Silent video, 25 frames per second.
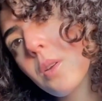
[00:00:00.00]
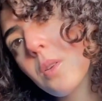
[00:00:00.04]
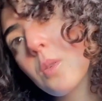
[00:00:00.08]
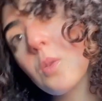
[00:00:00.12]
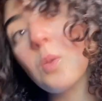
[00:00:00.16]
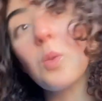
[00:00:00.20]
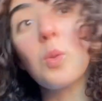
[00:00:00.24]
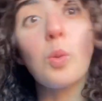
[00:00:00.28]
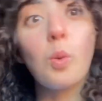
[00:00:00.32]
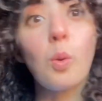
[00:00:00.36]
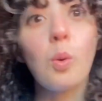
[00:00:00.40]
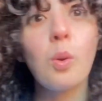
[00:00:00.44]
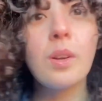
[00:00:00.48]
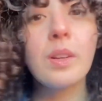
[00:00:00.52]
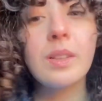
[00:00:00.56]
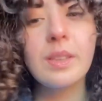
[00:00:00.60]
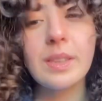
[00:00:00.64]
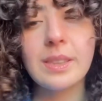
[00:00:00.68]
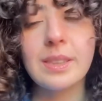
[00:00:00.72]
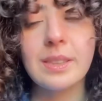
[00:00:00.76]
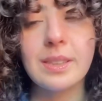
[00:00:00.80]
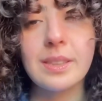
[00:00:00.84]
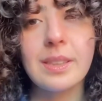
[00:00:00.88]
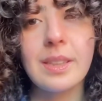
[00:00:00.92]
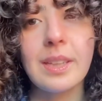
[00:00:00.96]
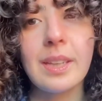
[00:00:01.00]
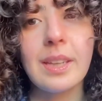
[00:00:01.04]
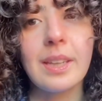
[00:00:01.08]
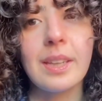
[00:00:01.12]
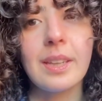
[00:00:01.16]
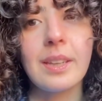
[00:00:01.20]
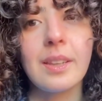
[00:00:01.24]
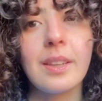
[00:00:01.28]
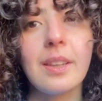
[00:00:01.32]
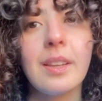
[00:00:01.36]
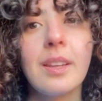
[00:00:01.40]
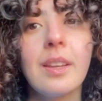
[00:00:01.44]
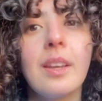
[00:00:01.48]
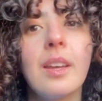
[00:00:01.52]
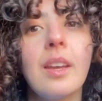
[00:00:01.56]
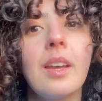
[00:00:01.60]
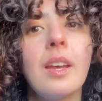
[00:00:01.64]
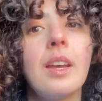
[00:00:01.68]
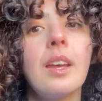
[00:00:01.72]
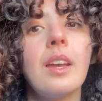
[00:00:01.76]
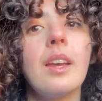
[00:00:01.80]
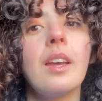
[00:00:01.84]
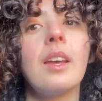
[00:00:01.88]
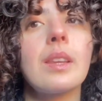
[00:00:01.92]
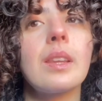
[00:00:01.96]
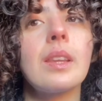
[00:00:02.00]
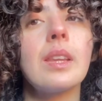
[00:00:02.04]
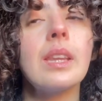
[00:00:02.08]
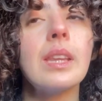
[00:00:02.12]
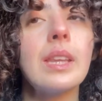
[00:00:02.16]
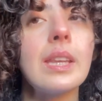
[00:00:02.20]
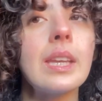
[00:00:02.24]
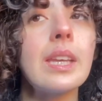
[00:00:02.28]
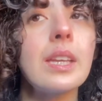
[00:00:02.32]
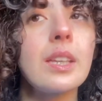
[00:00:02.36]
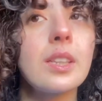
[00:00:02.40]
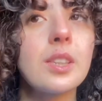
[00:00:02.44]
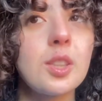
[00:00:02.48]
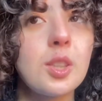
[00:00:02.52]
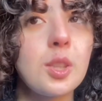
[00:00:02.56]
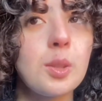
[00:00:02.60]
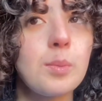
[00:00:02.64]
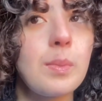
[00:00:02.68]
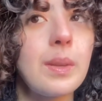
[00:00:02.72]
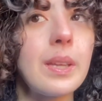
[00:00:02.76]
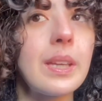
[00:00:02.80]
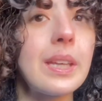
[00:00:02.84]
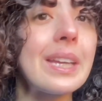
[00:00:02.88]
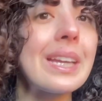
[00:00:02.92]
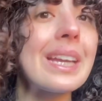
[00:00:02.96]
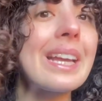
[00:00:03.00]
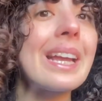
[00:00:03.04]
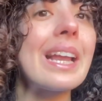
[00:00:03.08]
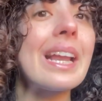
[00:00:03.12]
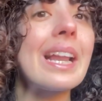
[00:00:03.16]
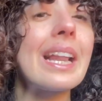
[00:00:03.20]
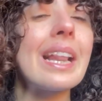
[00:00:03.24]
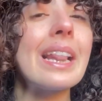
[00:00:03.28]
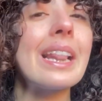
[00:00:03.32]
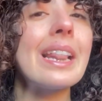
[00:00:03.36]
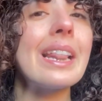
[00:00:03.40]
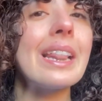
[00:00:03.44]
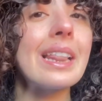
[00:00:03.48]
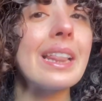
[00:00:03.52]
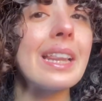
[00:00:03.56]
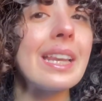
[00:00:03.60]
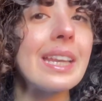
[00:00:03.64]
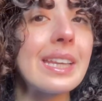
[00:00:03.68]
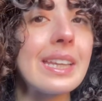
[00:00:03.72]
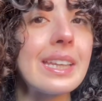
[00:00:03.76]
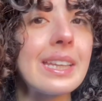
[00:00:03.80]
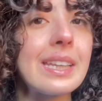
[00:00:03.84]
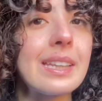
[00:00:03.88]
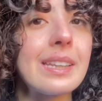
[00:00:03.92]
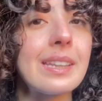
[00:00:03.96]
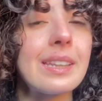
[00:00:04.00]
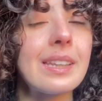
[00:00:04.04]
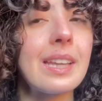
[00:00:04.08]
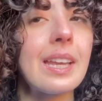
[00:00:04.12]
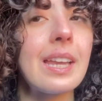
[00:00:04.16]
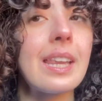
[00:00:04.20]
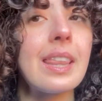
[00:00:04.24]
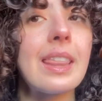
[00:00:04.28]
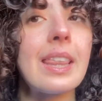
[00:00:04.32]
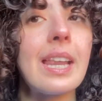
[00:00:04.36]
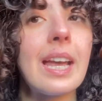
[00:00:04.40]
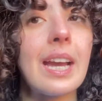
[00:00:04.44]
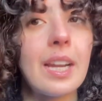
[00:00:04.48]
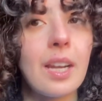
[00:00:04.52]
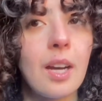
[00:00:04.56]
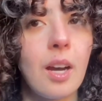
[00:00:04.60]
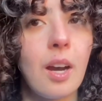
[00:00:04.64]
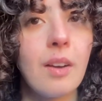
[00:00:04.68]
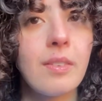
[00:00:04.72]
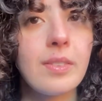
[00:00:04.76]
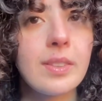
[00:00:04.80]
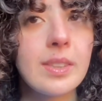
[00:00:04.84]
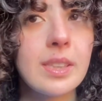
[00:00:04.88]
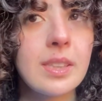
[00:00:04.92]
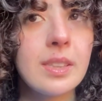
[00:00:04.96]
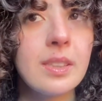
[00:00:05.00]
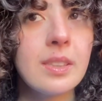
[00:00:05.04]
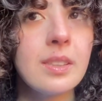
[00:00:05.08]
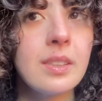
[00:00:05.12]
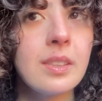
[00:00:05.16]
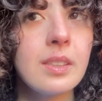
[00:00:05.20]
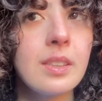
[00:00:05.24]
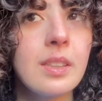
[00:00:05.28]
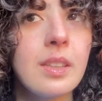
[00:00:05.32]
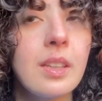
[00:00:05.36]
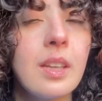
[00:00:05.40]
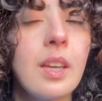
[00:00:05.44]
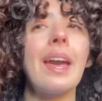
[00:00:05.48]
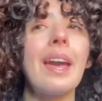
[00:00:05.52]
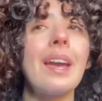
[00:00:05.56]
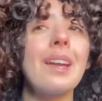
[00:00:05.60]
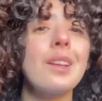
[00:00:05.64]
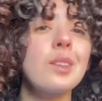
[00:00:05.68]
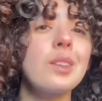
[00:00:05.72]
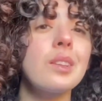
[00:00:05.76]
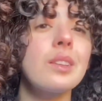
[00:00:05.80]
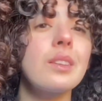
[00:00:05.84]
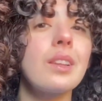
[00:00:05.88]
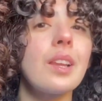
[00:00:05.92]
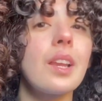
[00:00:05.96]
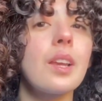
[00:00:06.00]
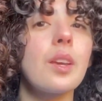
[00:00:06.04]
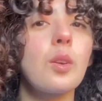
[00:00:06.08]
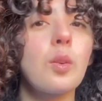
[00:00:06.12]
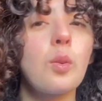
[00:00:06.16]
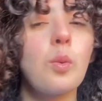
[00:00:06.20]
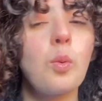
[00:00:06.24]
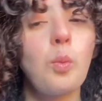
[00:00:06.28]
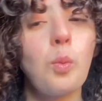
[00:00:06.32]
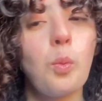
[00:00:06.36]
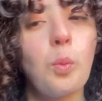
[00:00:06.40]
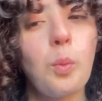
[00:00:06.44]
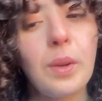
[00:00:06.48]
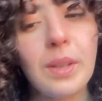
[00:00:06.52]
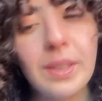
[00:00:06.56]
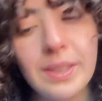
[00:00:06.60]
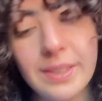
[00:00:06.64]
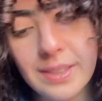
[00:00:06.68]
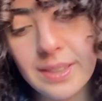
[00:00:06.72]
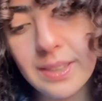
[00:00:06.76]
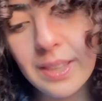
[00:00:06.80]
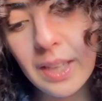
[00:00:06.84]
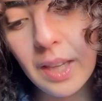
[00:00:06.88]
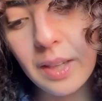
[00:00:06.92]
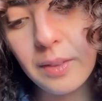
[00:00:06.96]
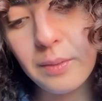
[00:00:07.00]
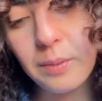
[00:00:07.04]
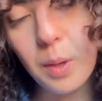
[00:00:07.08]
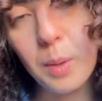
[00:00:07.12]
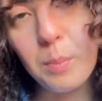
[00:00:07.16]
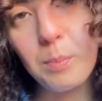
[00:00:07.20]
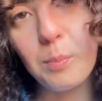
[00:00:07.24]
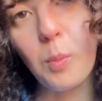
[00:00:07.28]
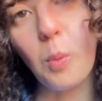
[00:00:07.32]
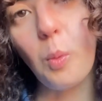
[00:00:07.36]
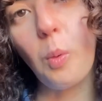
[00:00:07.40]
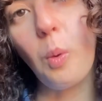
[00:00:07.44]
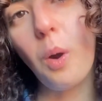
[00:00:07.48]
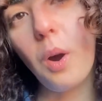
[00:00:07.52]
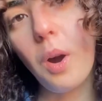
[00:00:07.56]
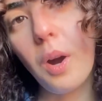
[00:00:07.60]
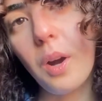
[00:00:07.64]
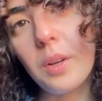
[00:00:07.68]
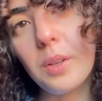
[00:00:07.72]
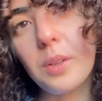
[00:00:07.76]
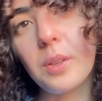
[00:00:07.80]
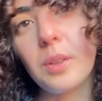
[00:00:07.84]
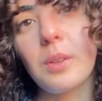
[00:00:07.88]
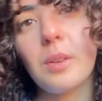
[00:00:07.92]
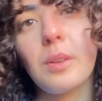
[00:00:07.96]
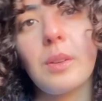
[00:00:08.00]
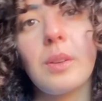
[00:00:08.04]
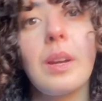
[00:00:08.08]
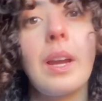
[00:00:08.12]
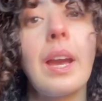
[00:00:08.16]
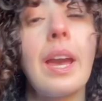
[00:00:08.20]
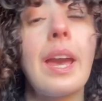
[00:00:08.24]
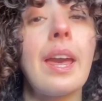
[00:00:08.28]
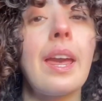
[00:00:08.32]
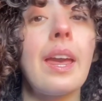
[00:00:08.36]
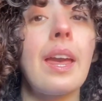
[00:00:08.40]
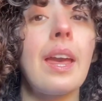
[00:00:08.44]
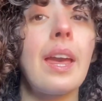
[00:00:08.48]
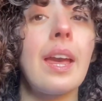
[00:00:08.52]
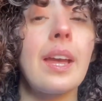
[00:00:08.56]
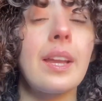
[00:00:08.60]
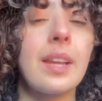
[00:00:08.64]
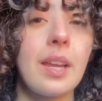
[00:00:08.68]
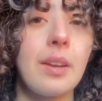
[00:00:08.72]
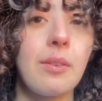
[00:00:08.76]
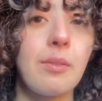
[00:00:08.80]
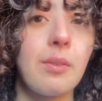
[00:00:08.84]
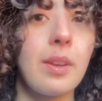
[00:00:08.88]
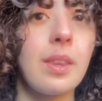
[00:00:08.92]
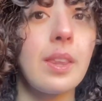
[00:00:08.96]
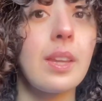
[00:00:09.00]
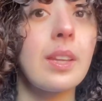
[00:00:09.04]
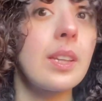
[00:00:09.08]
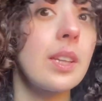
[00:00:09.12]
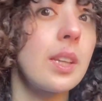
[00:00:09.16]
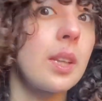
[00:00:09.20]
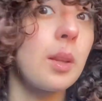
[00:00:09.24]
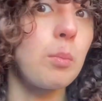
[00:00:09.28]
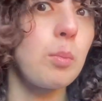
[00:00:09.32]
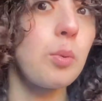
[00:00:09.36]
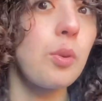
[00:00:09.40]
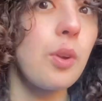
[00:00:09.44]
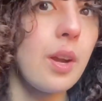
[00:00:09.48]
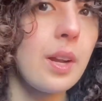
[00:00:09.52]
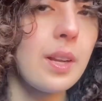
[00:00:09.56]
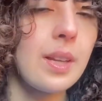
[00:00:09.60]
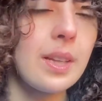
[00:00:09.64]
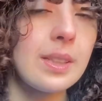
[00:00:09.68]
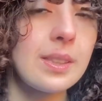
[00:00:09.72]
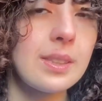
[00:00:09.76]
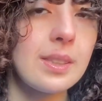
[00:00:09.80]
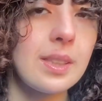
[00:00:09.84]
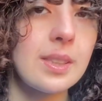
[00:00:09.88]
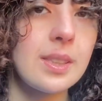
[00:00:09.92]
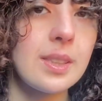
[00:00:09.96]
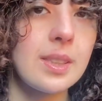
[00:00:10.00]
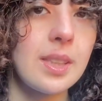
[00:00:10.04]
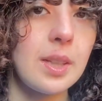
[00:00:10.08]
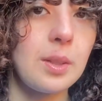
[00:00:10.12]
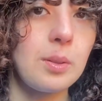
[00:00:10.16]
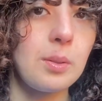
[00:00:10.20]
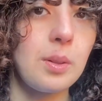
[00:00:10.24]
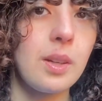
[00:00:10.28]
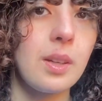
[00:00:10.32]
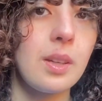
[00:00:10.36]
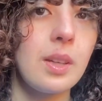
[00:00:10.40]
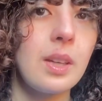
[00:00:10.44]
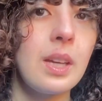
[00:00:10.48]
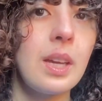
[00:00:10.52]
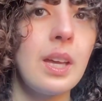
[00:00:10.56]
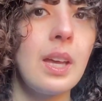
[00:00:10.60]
nor the skin need to be cleaned that often. And like we save up water and everything in the products, etc.